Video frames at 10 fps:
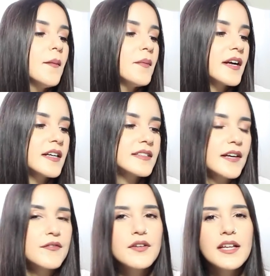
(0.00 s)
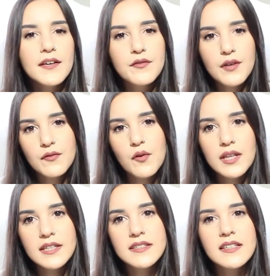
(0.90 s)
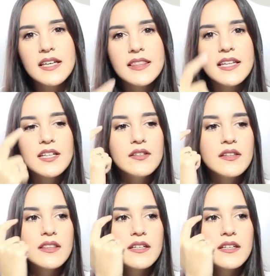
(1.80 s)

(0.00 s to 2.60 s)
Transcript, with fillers: because I feel like if you have oily skin then